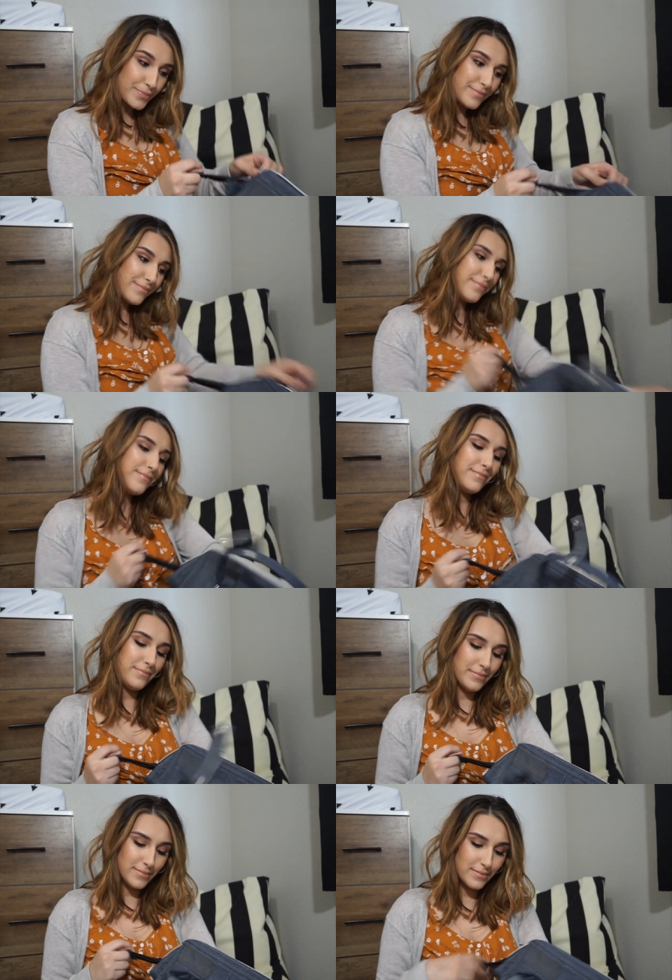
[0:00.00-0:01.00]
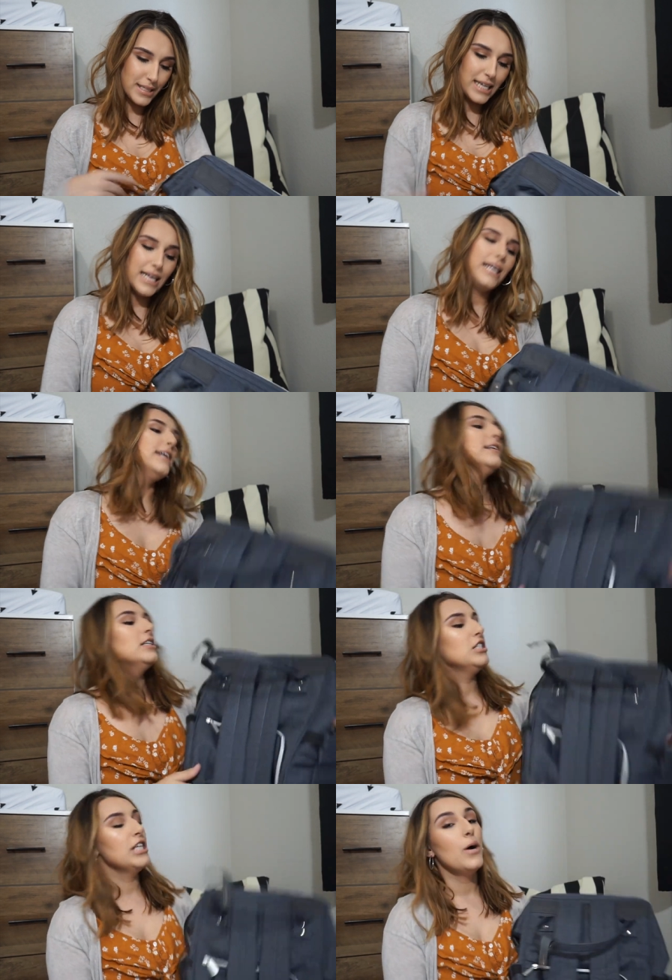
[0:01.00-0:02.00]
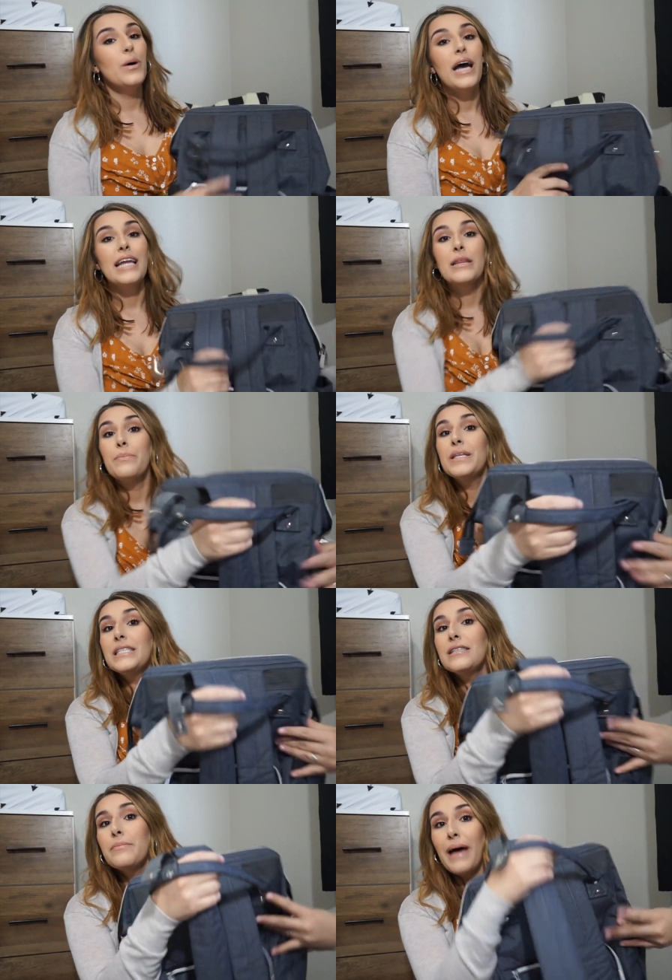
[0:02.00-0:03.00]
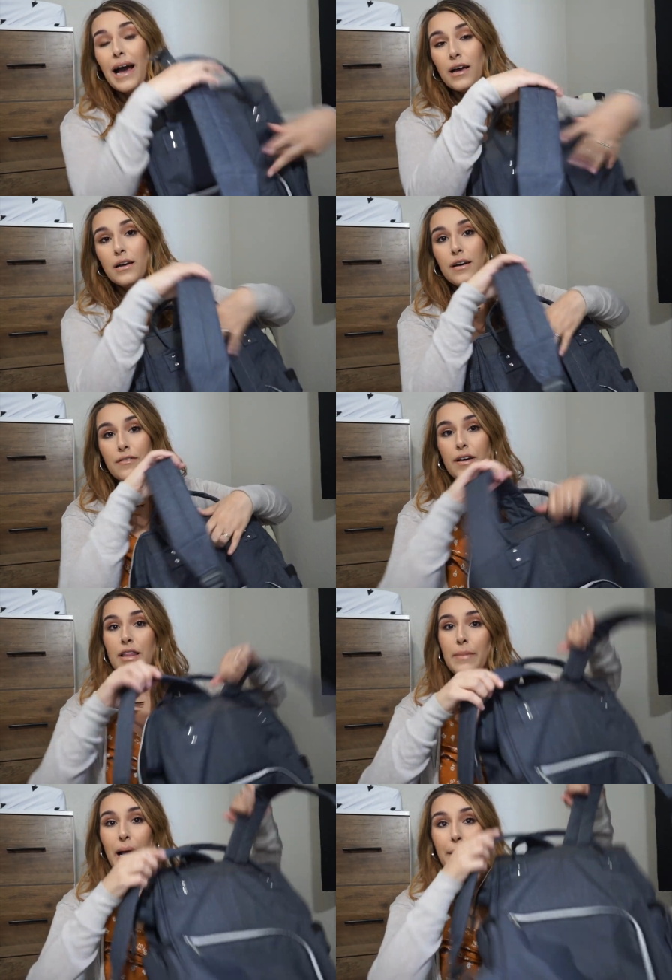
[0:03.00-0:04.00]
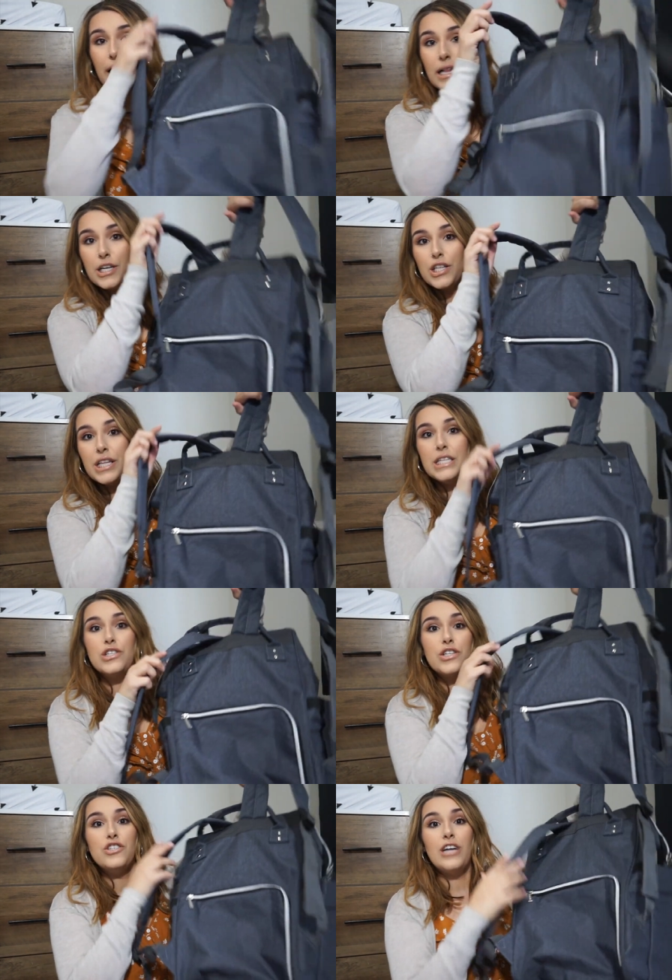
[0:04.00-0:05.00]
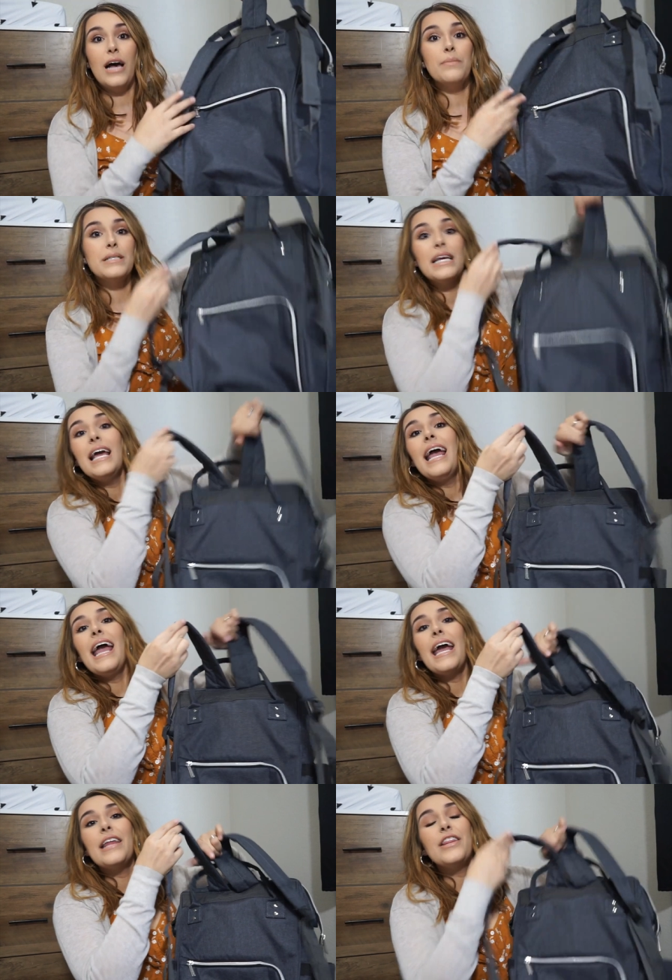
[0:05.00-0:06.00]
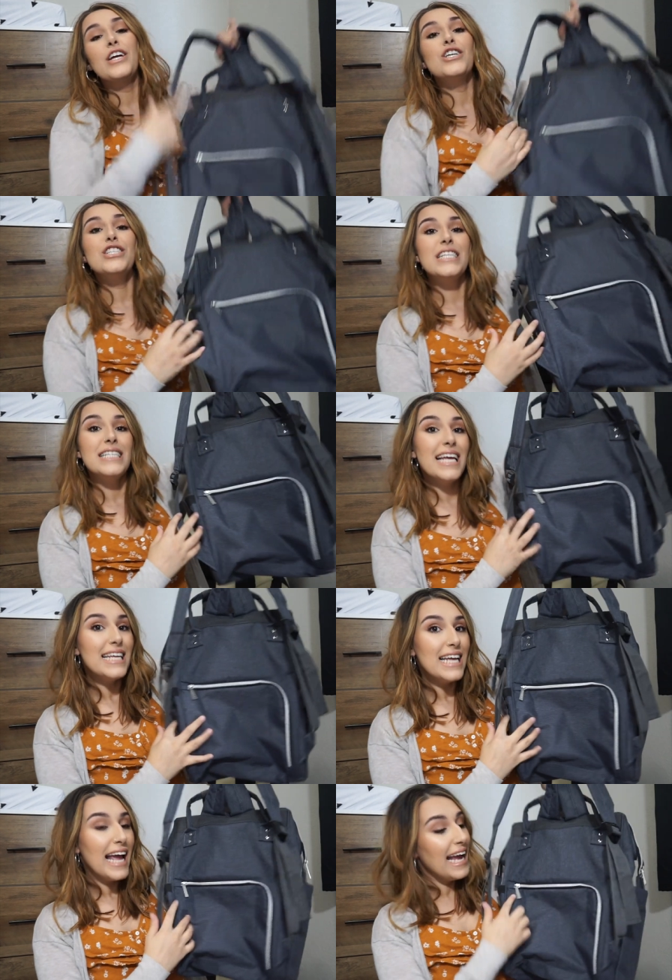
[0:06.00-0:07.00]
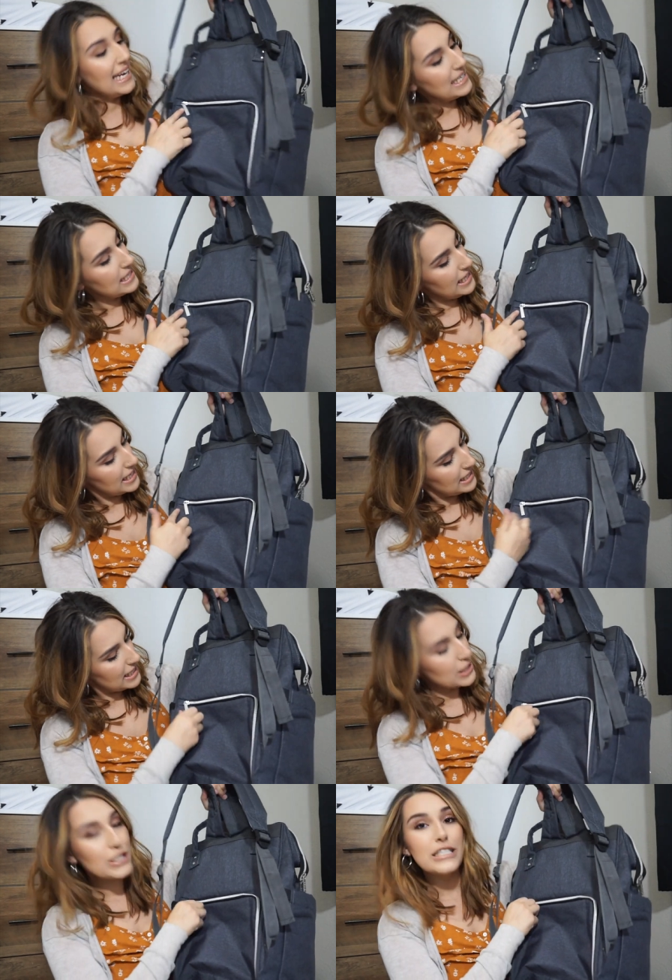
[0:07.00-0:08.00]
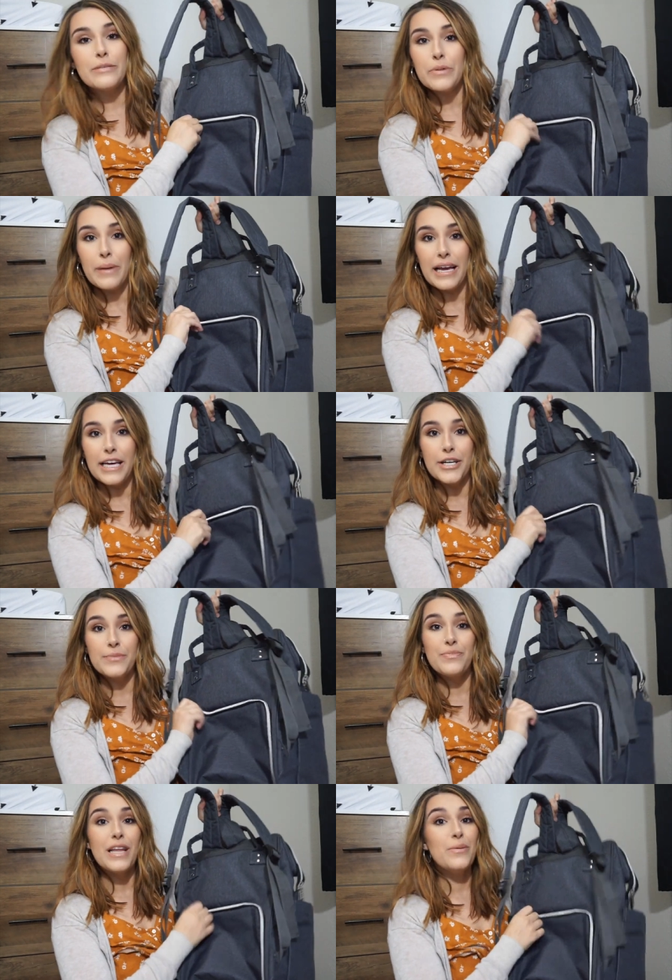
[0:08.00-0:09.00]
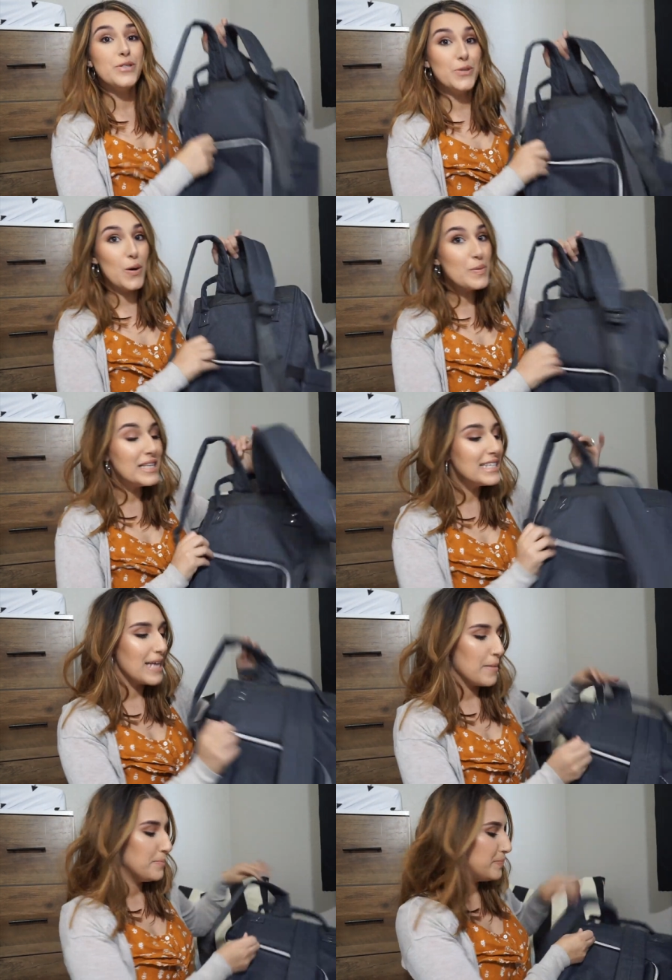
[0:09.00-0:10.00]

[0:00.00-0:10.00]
something. So this is the back of um, the backpack. Clearly these are the straps. And there's are this handy dandy little zipper back here. And when you open this up,